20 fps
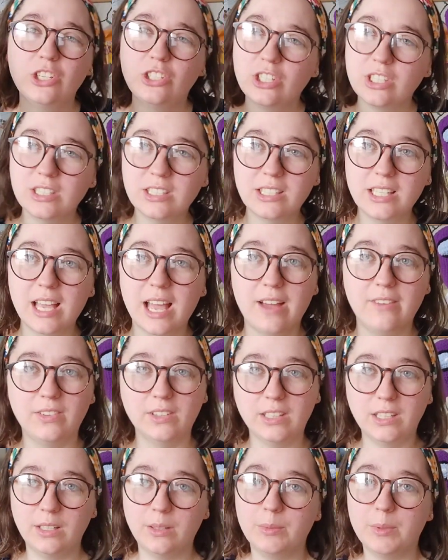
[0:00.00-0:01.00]
just to
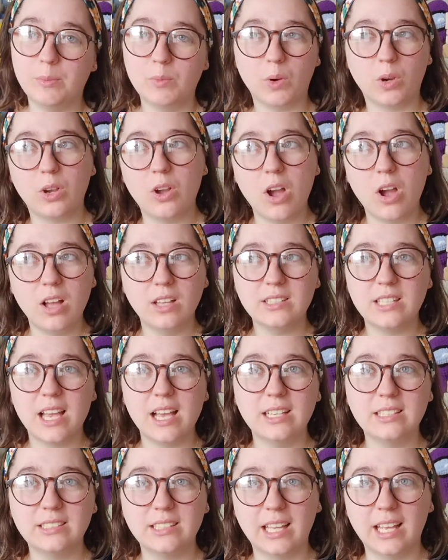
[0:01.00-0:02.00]
have a little bit more
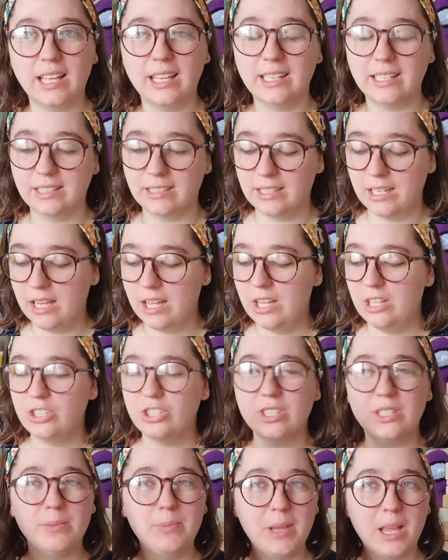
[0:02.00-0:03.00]
context and
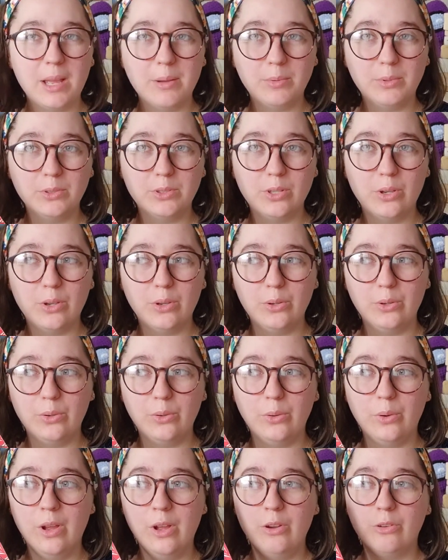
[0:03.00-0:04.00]
just to be able
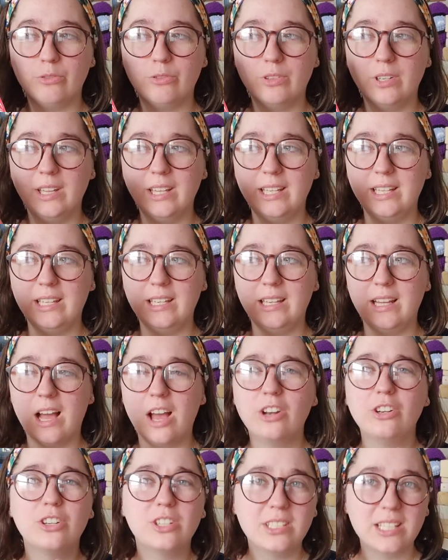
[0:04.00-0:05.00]
to really
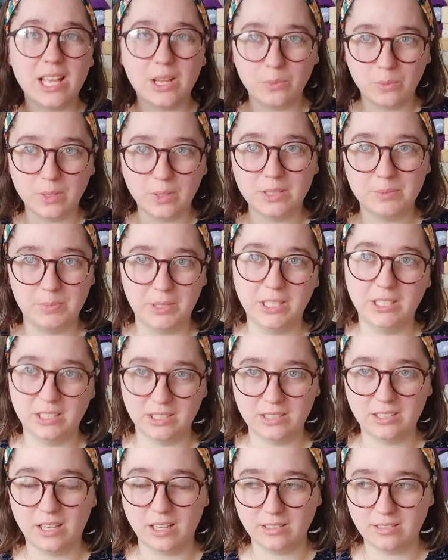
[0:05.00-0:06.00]
understand what's being
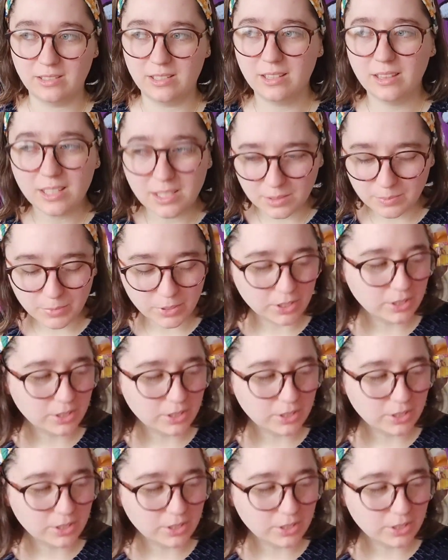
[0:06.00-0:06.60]
discussed in this